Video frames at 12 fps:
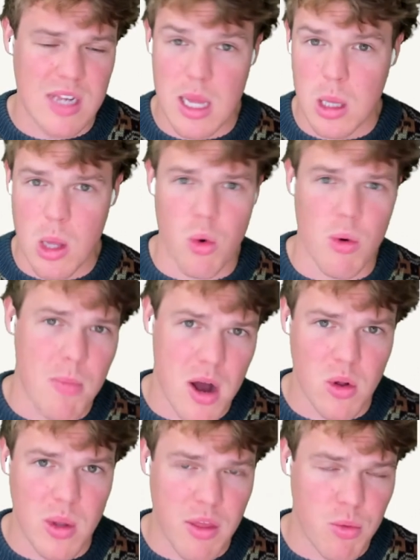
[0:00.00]
a lower
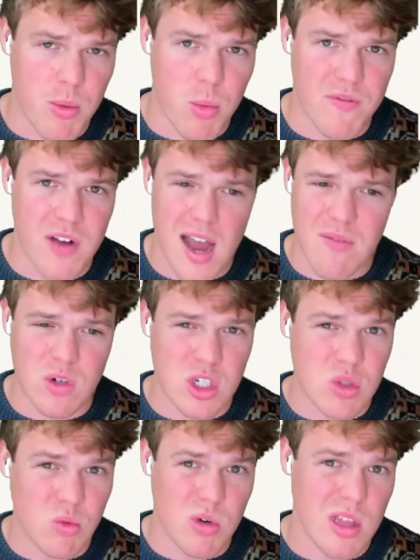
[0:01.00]
model like 3.5, which
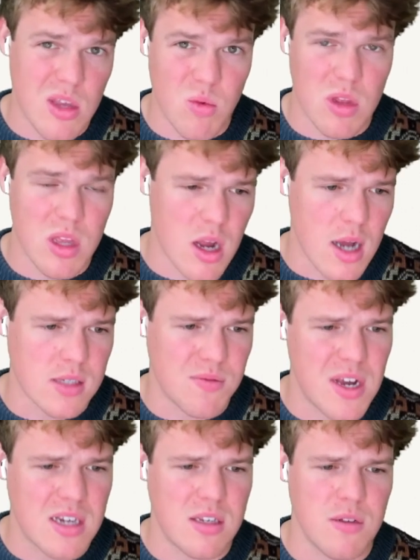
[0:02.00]
is really, really cost
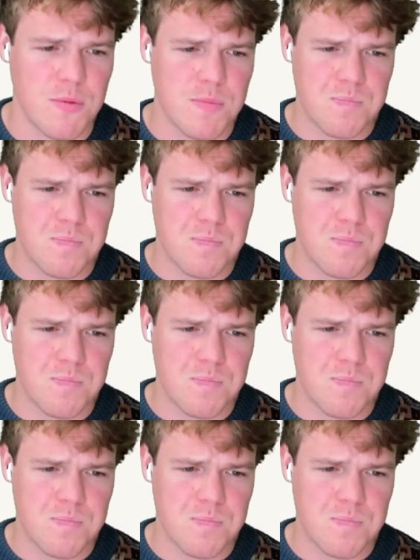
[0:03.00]
effective.